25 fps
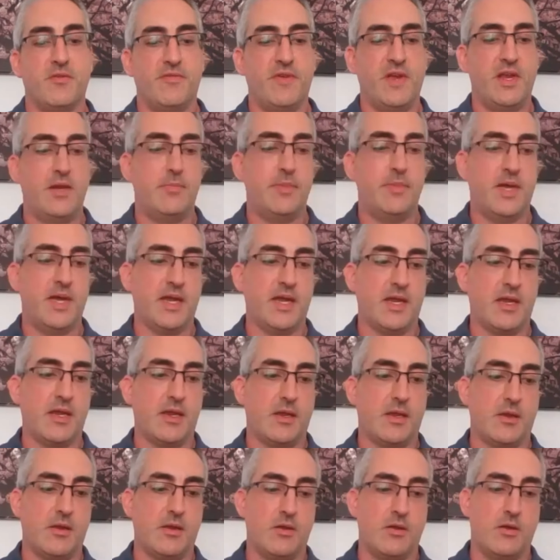Feedback
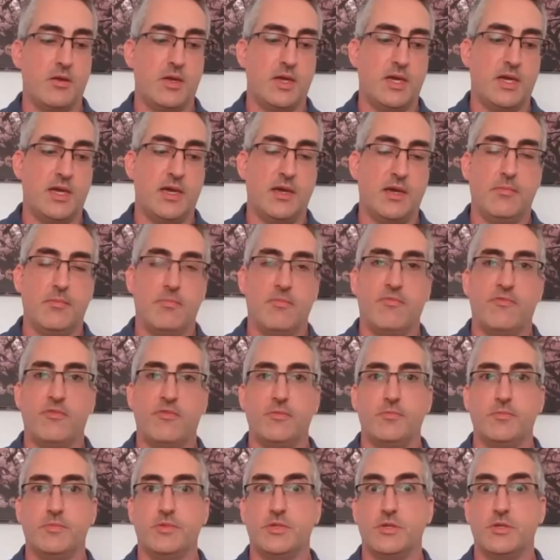
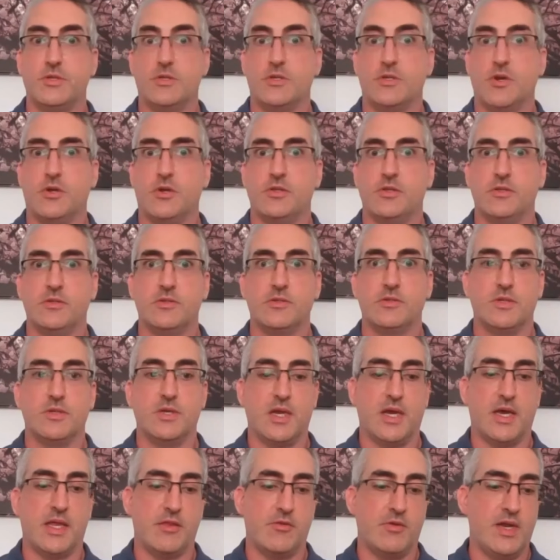from St John's
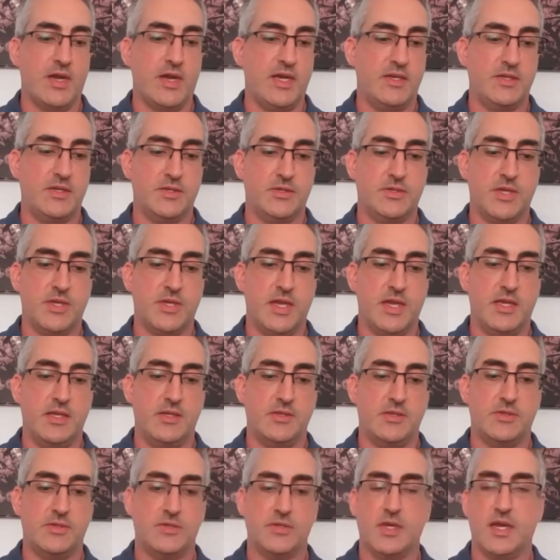and other
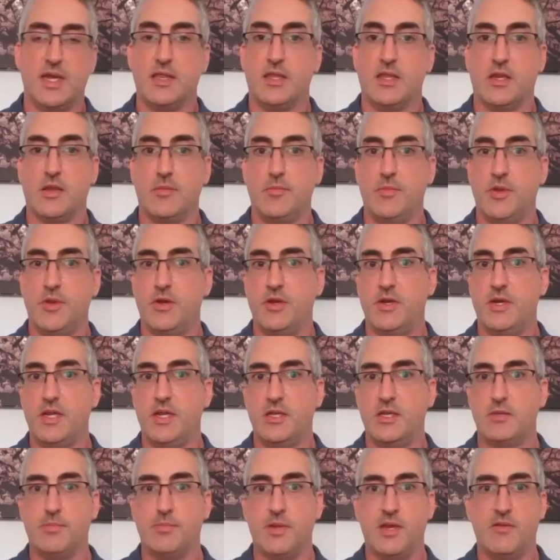agencies and the community
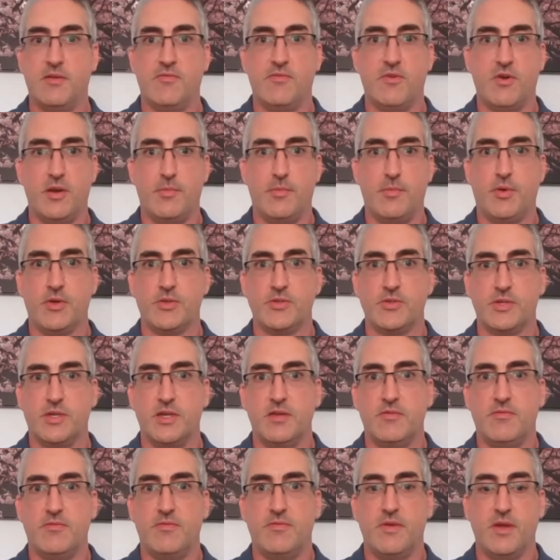has been very
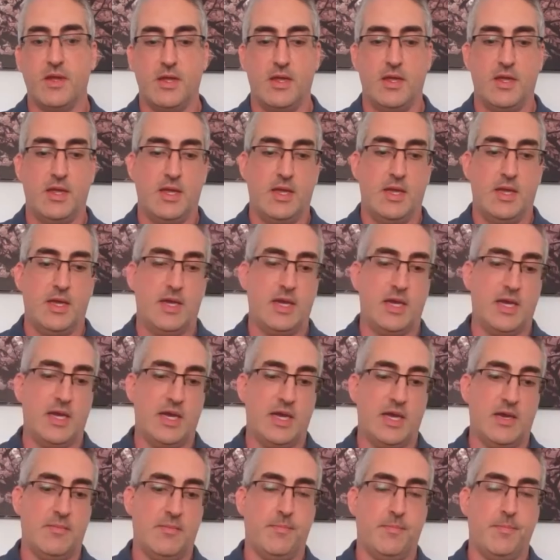positive.
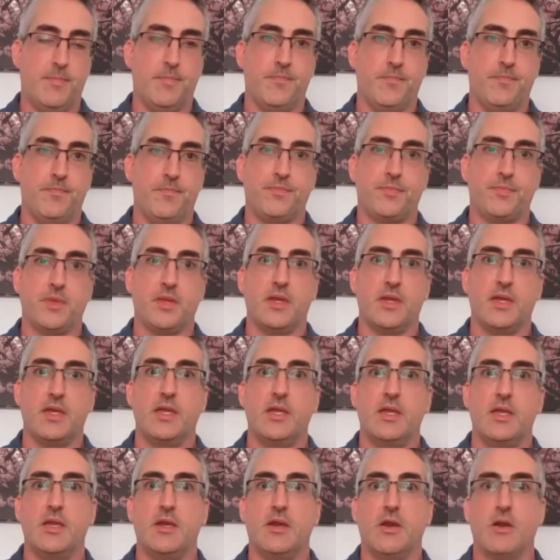
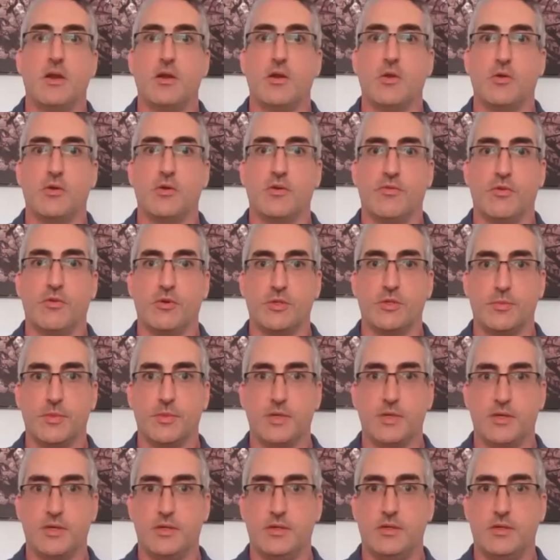Law
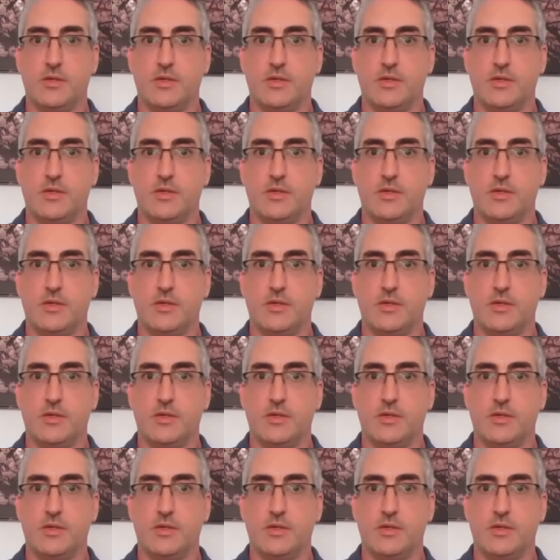enforcement